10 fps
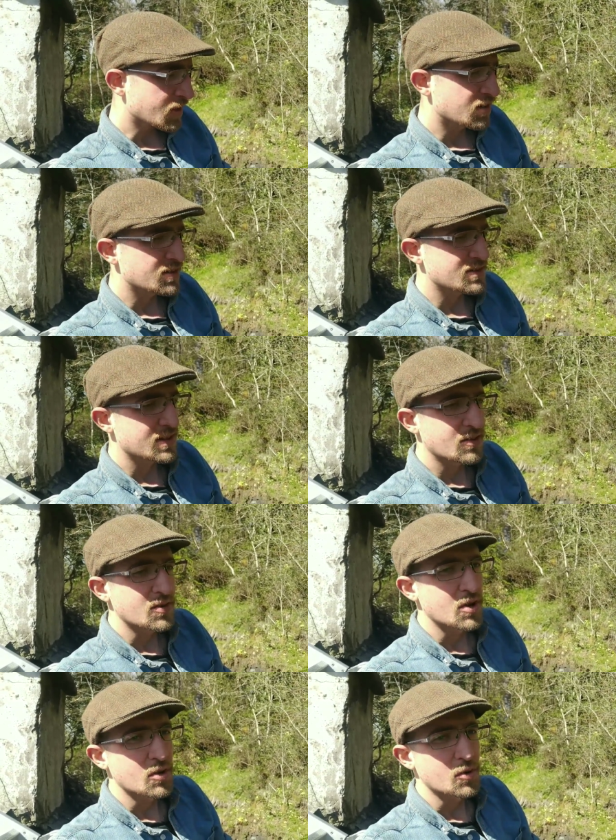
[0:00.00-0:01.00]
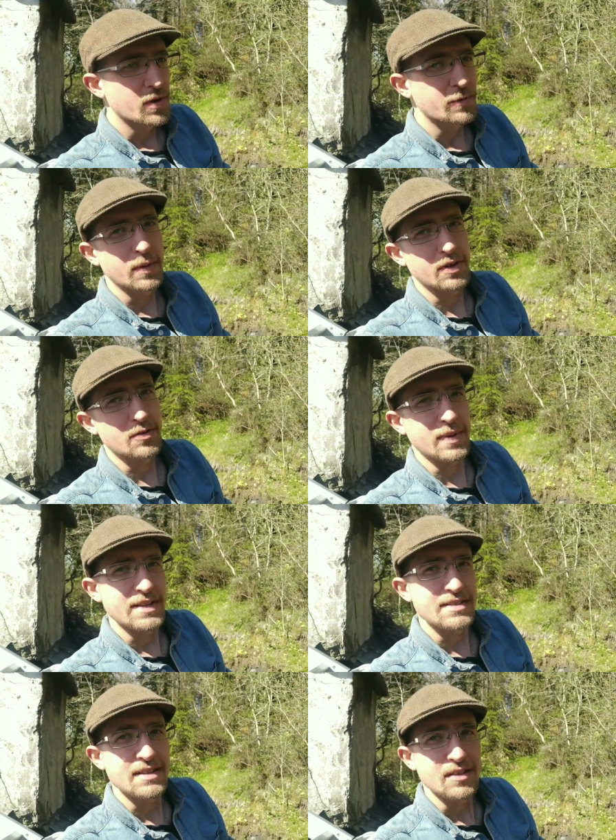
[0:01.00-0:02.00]
because I don't know if I'm going to
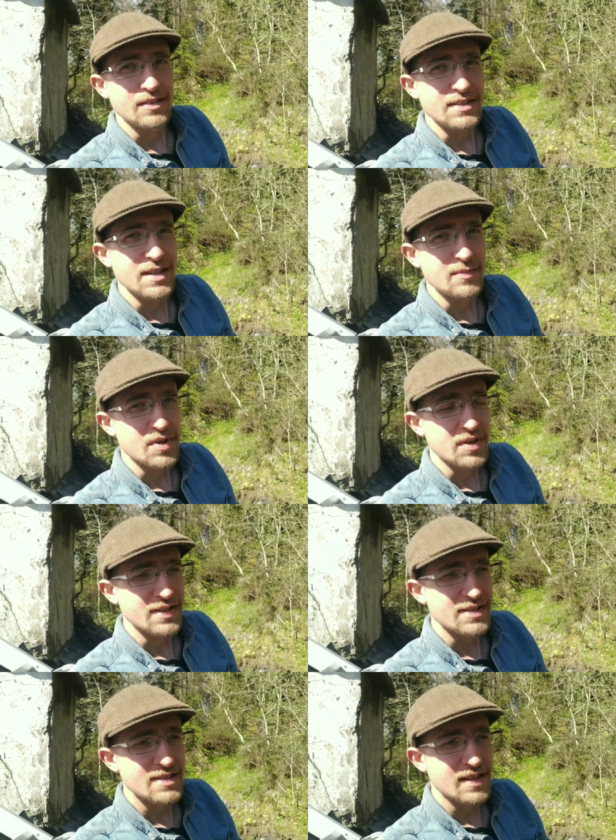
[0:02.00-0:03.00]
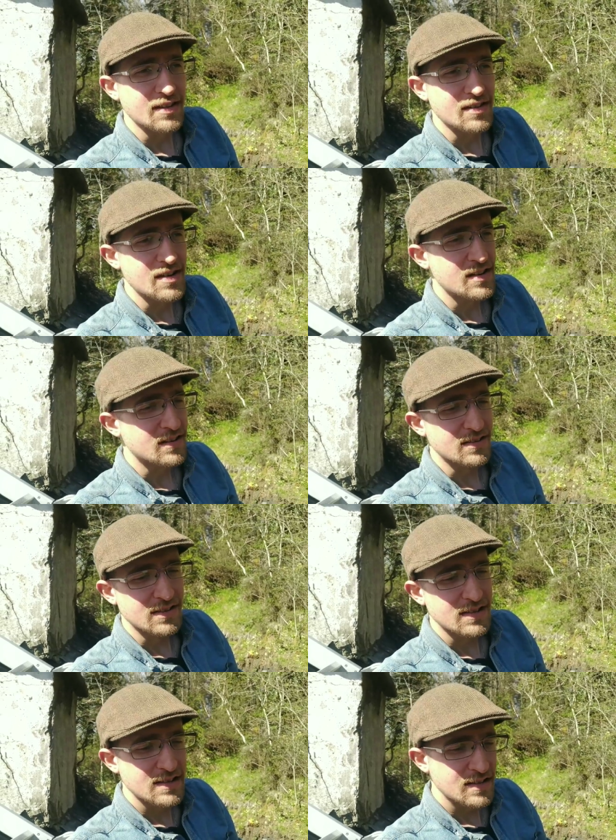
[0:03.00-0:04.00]
replace the, the timber on this thing or not and
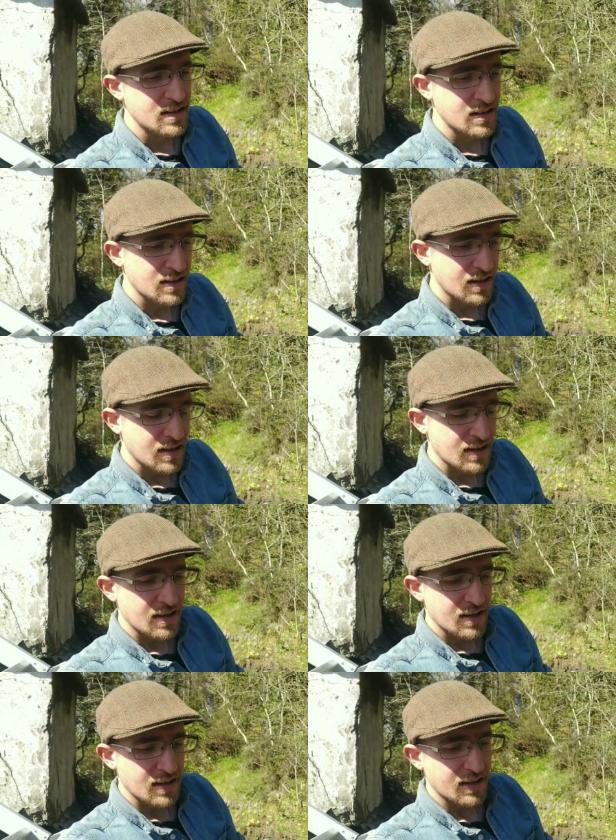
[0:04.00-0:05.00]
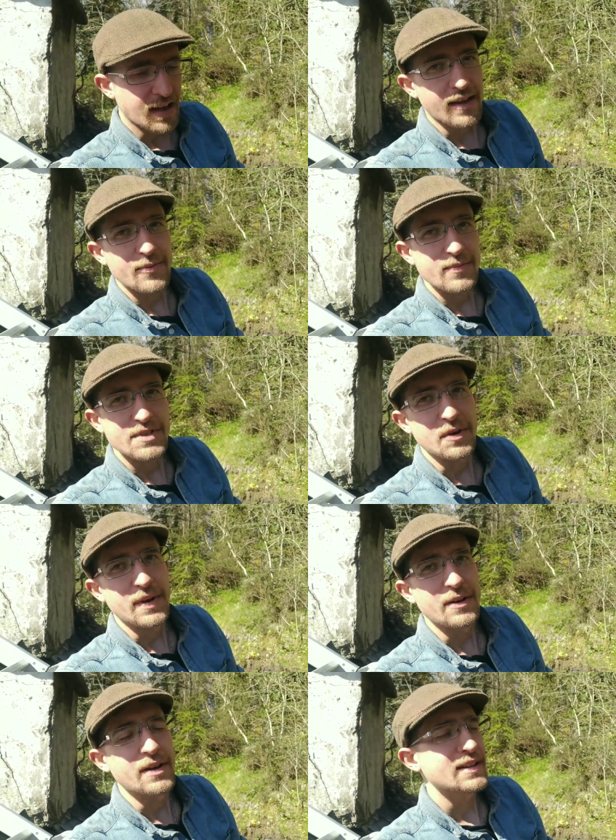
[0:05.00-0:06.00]
yeah. So
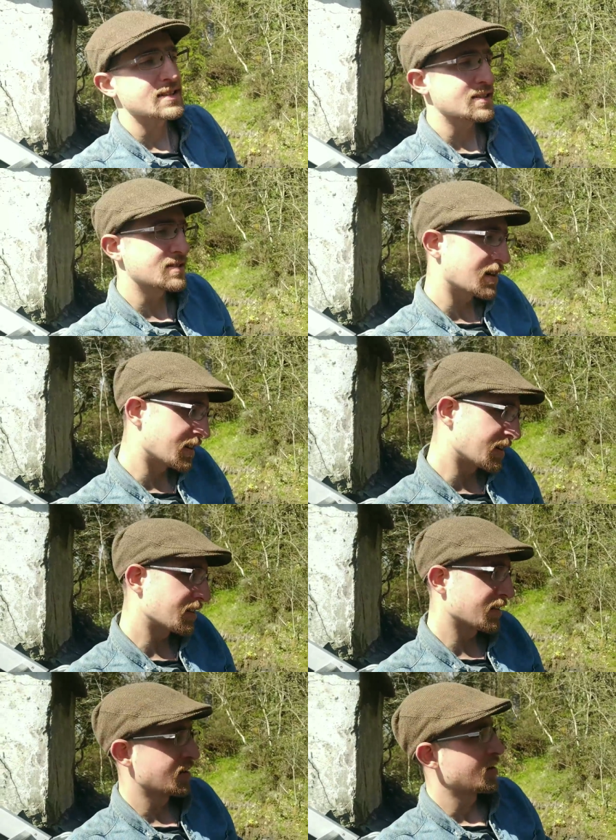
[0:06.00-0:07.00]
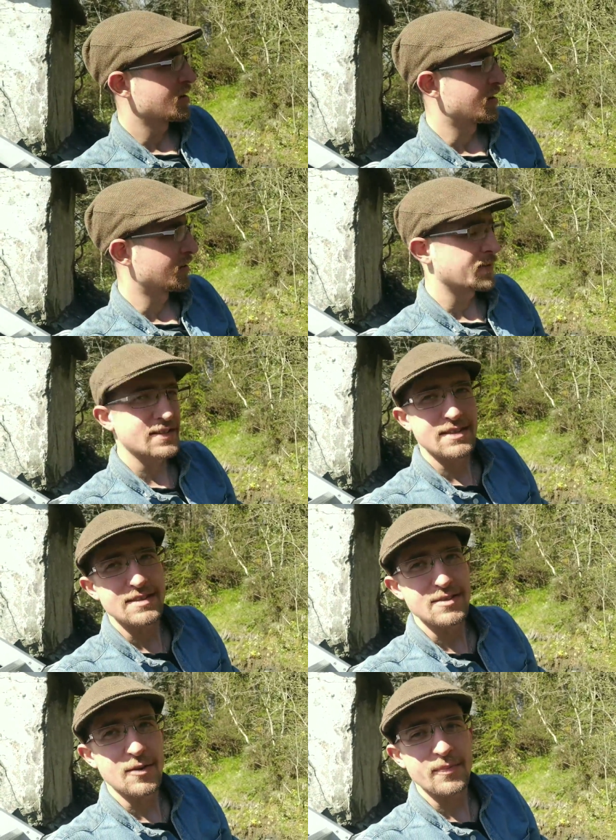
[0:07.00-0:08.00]
anyway, let's get started. I'll fix
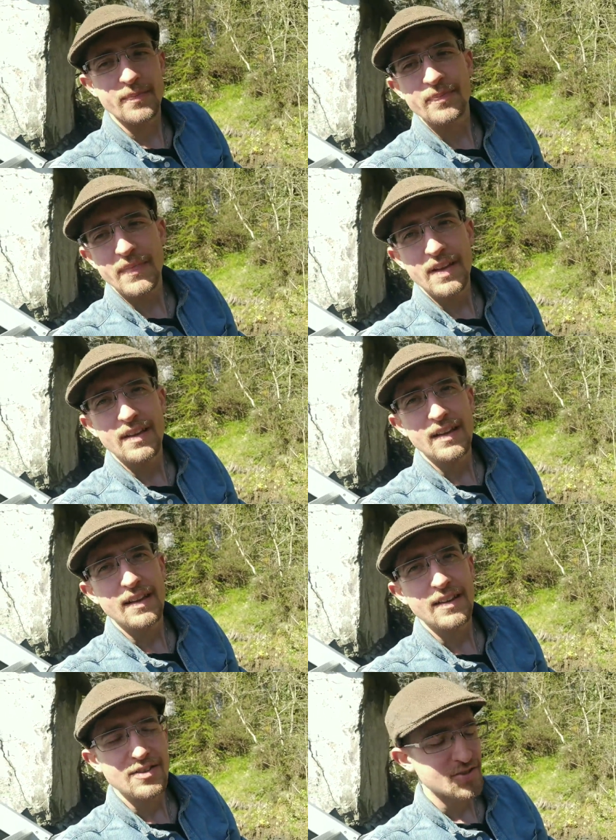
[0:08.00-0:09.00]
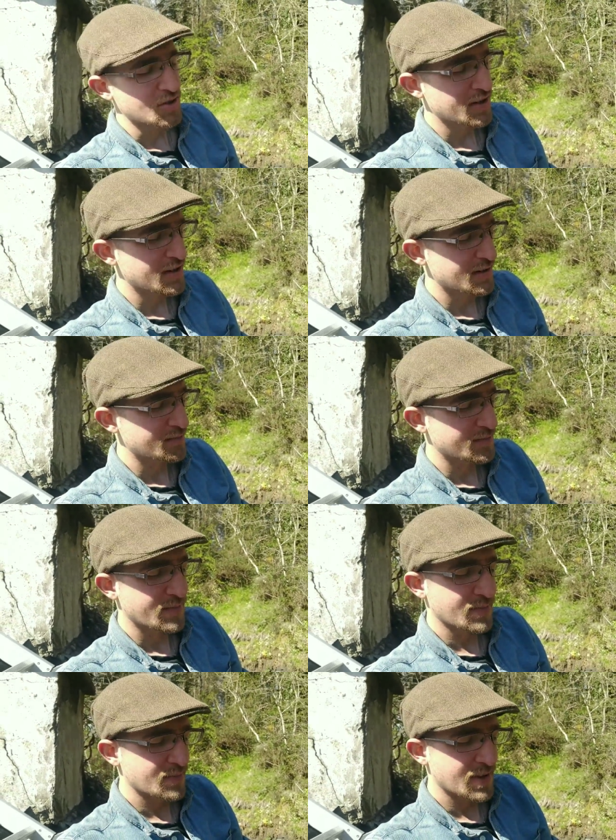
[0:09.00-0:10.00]
this up and I'll show you
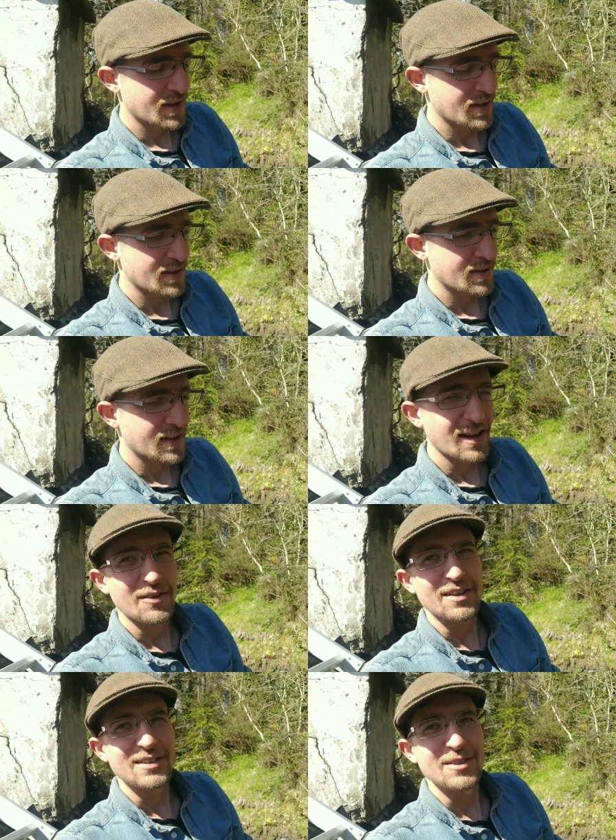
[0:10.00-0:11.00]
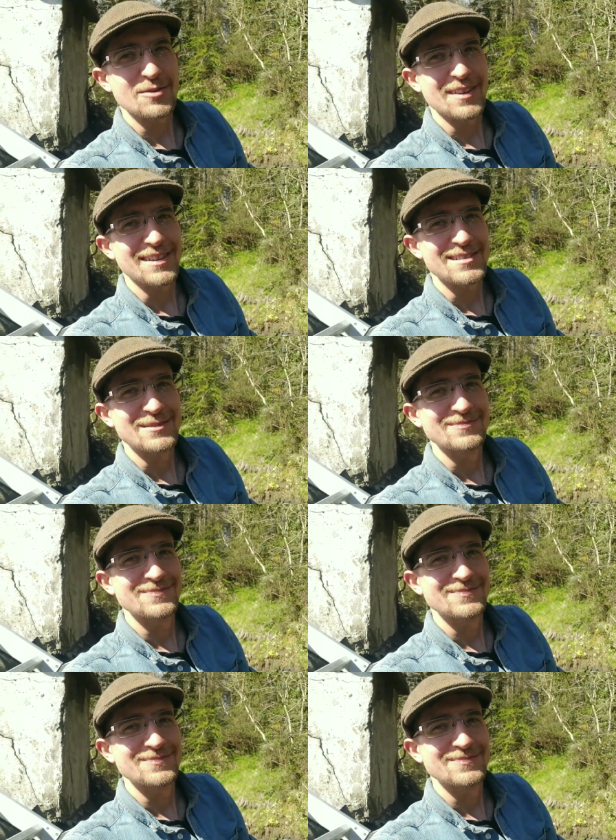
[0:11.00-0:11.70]
how not to do things.